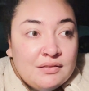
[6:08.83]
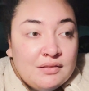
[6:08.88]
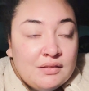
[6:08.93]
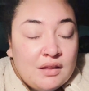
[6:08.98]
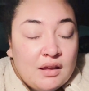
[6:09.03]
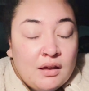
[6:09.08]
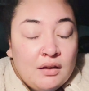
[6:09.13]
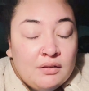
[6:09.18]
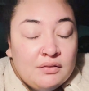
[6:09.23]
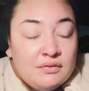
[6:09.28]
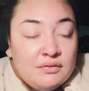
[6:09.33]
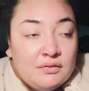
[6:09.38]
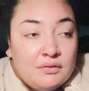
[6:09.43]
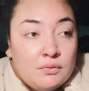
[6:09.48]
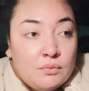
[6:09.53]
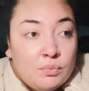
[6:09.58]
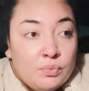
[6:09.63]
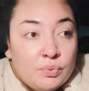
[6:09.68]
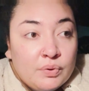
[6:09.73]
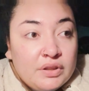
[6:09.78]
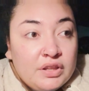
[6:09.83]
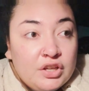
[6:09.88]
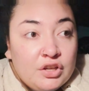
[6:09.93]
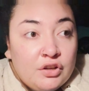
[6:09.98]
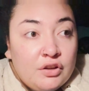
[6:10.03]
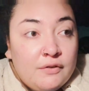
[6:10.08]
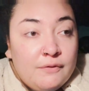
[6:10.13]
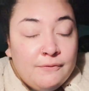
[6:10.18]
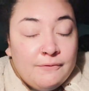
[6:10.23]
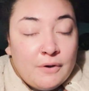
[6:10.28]
a really
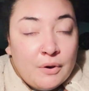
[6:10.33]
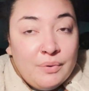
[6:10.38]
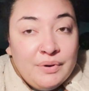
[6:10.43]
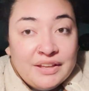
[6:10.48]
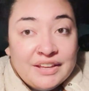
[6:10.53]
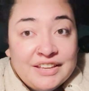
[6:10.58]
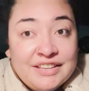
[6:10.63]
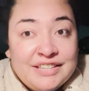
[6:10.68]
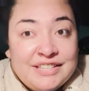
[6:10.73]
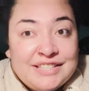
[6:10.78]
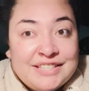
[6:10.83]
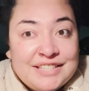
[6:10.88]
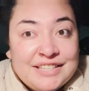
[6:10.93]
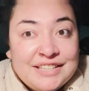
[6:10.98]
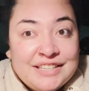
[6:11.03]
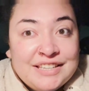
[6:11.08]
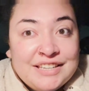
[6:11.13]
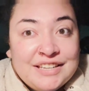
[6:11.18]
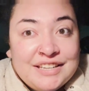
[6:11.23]
good focus.